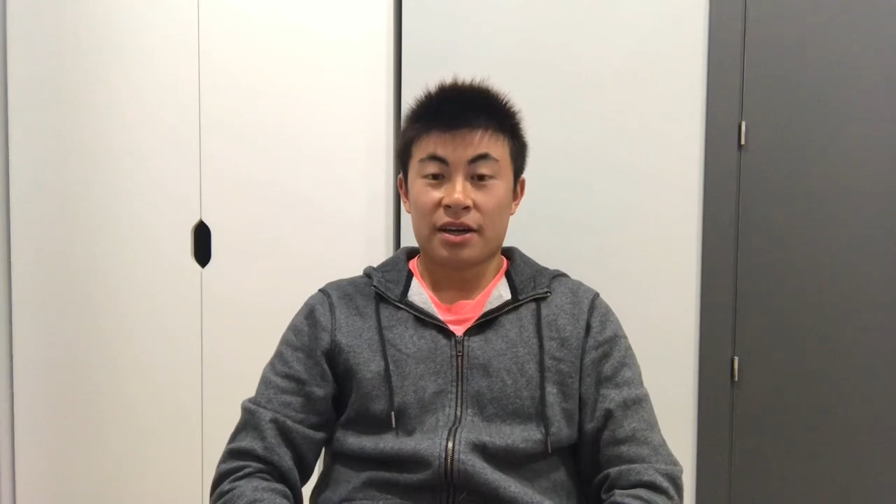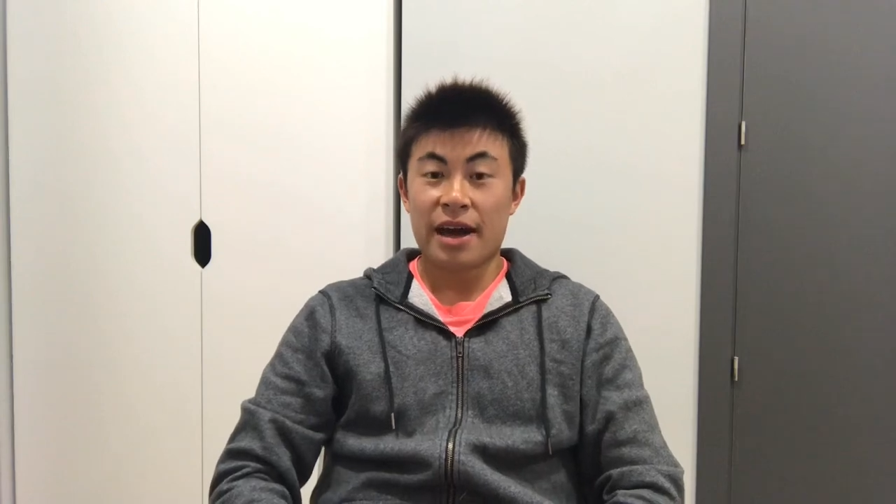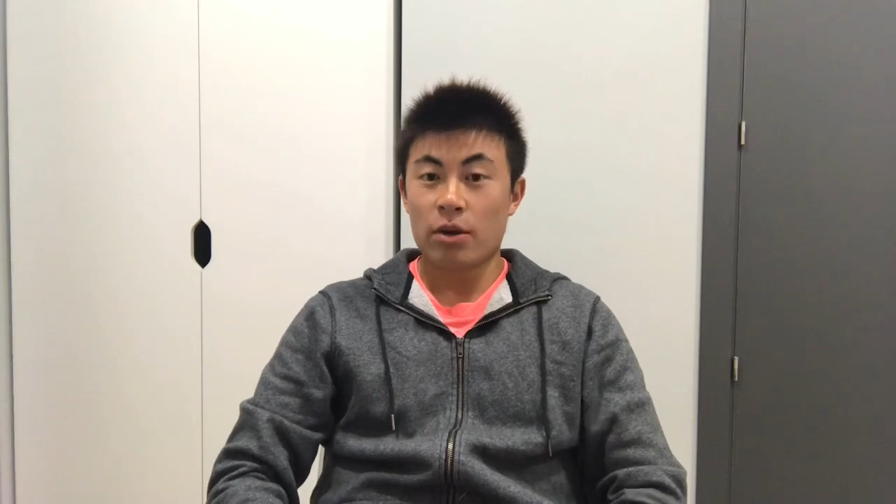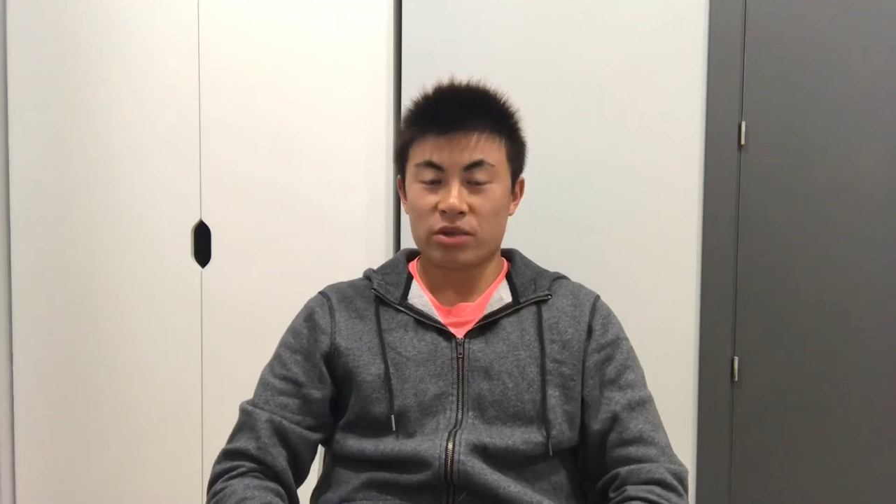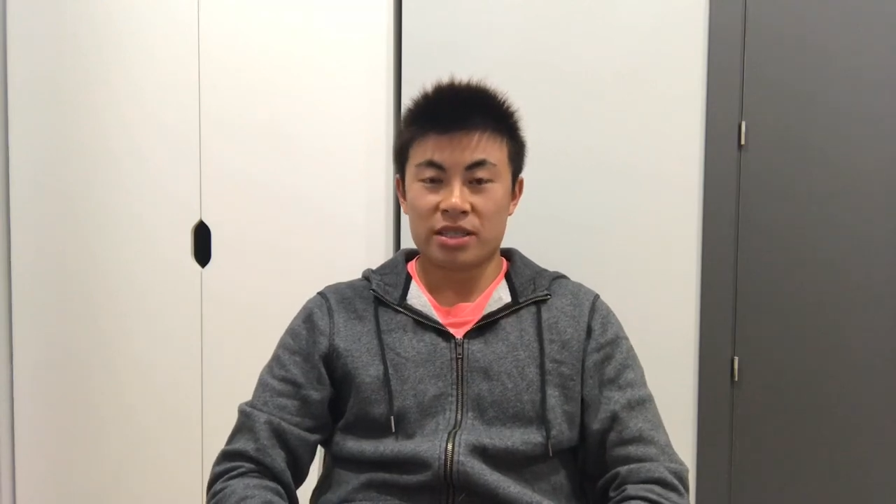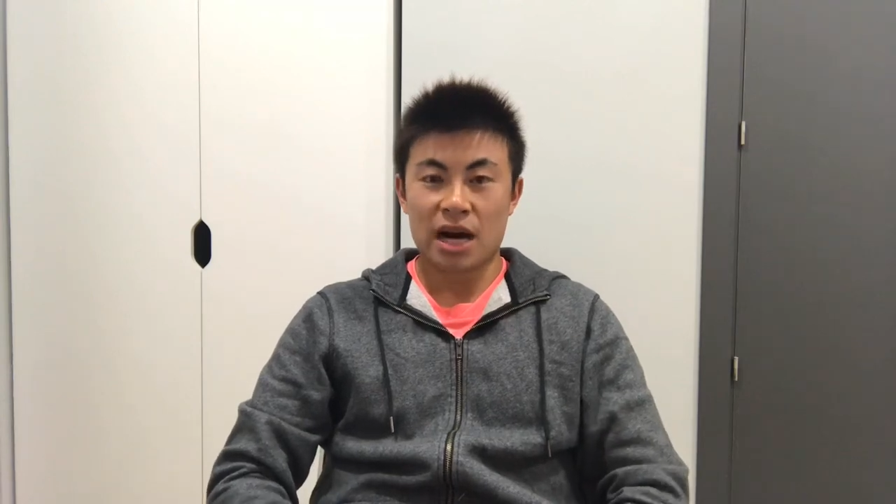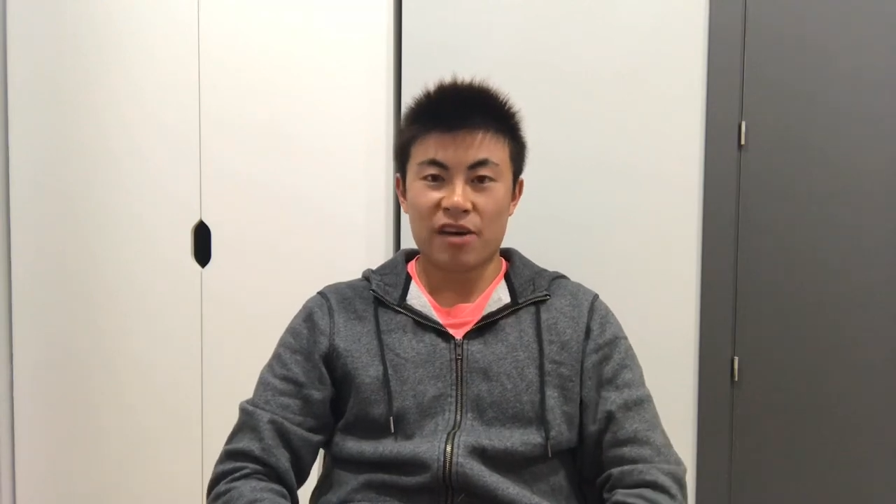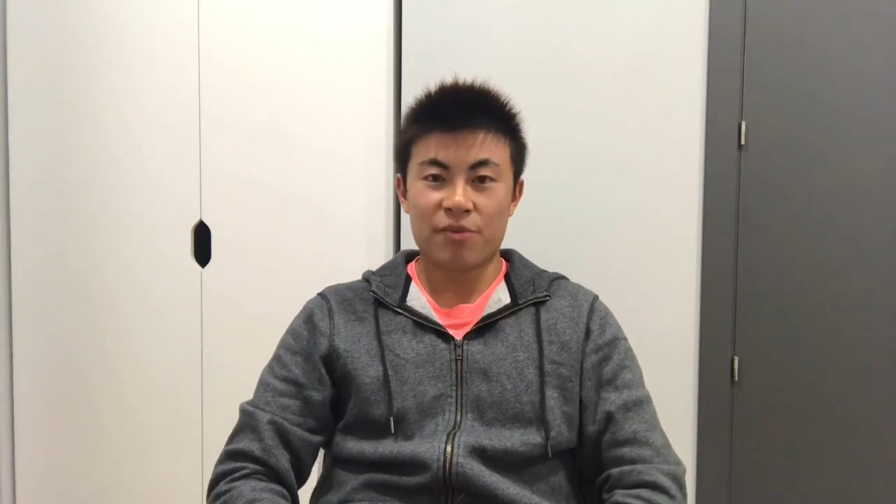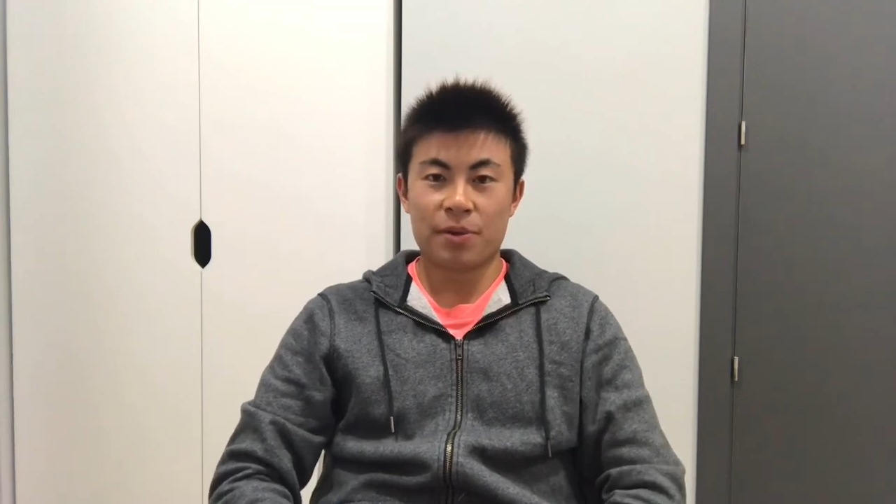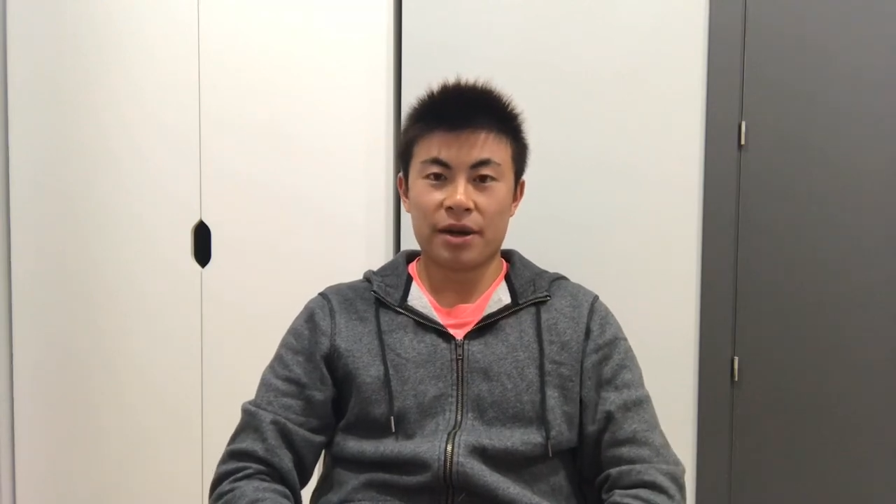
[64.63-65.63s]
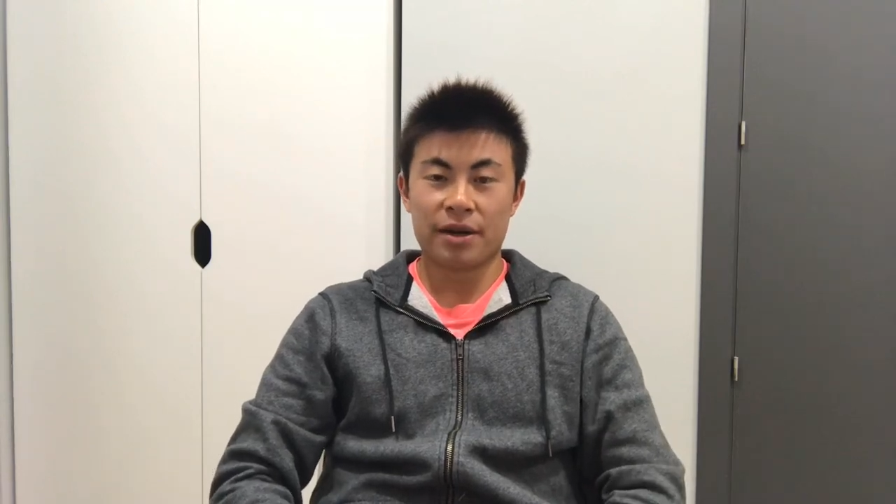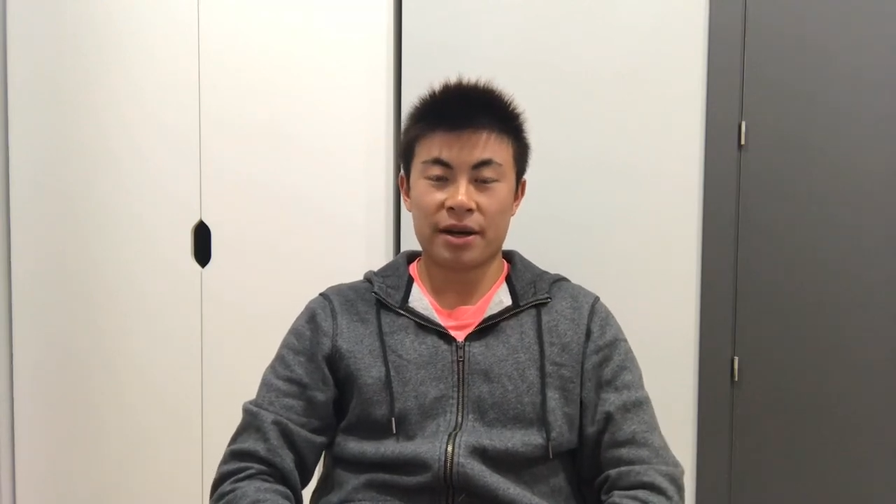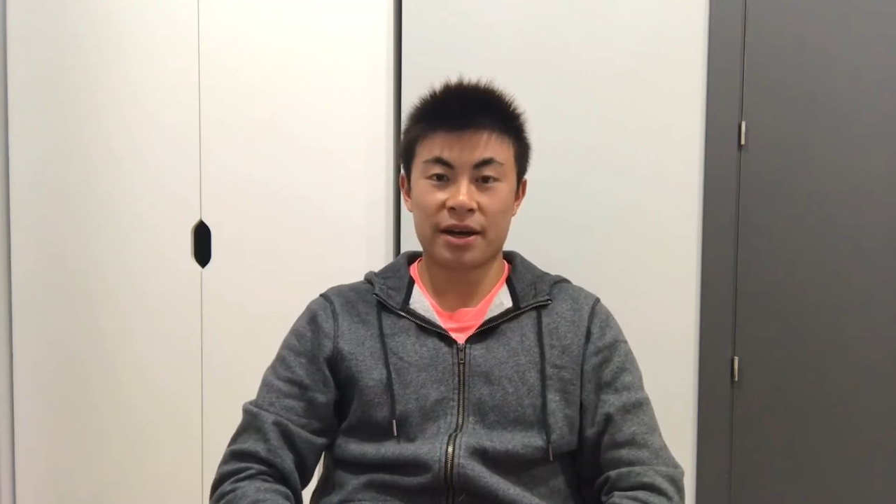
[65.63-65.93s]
yeah, it was tough, but